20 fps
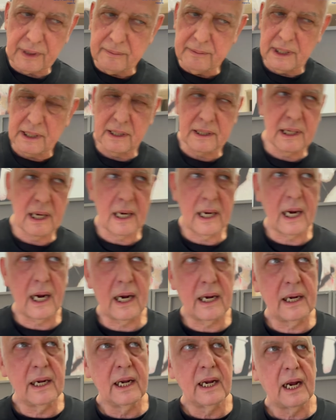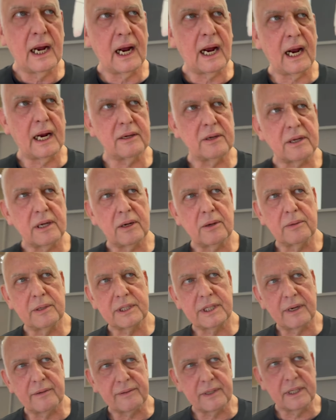I mean, I
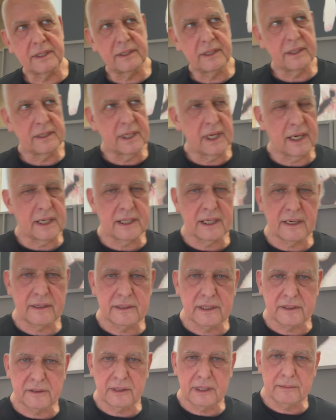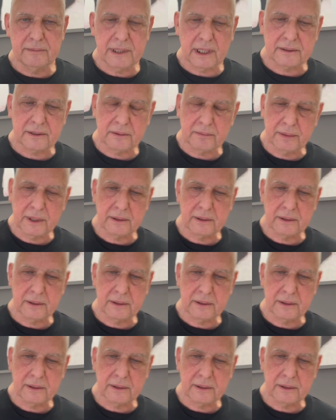always have the idea in the dream that